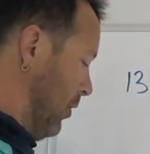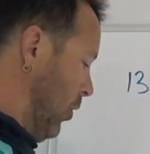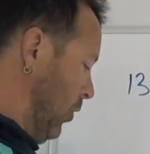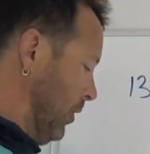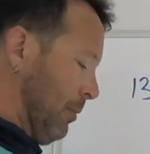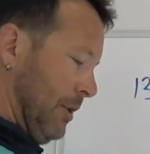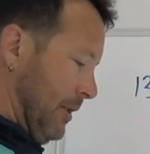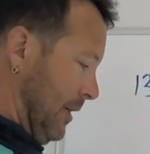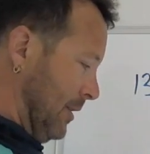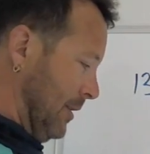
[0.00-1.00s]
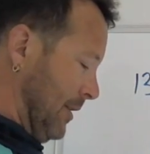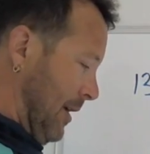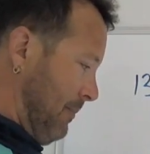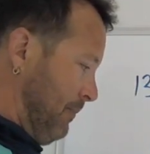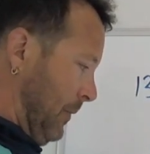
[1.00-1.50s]
the whole number stays the
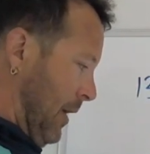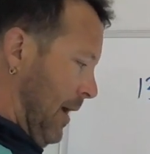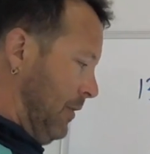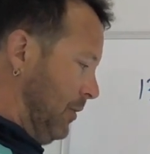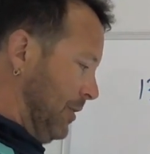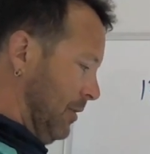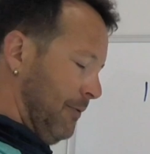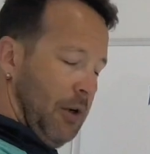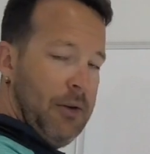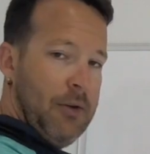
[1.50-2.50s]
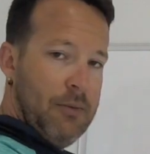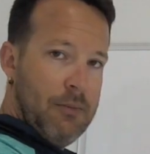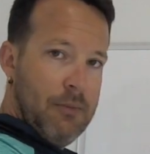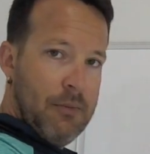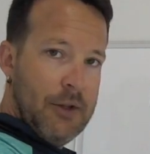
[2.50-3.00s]
same, and you just convert
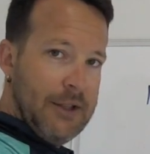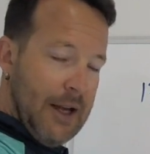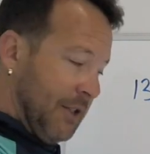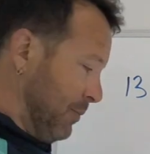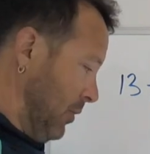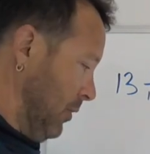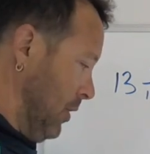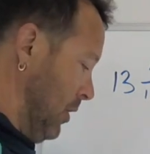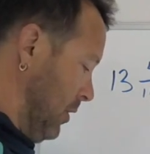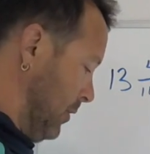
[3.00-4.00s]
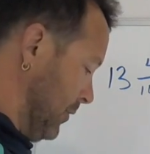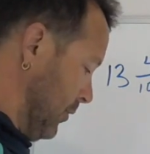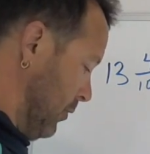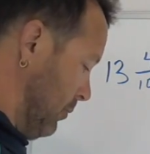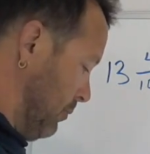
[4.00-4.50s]
the decimal,
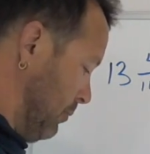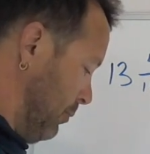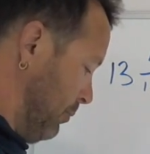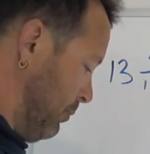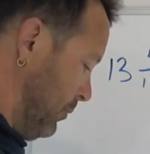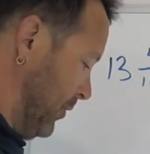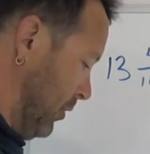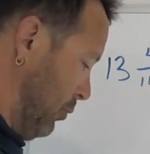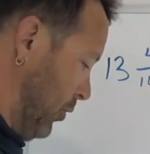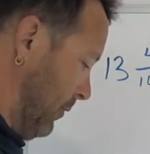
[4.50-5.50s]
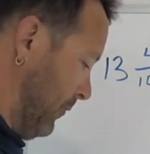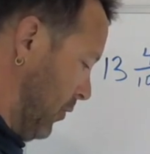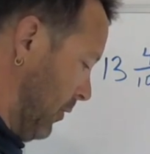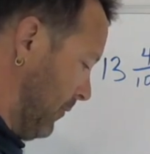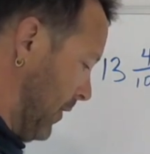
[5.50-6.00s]
so
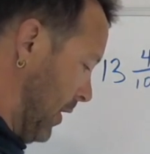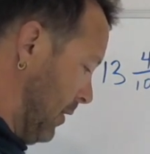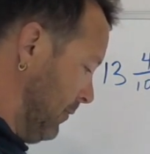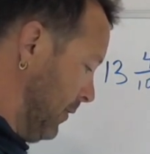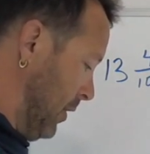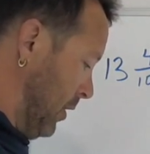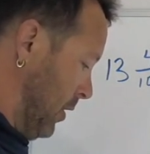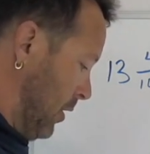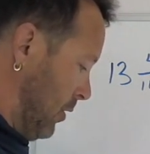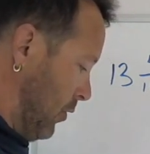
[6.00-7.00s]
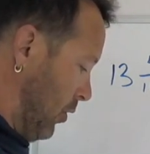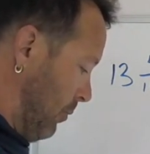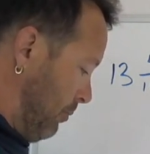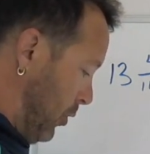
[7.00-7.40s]
0.45 or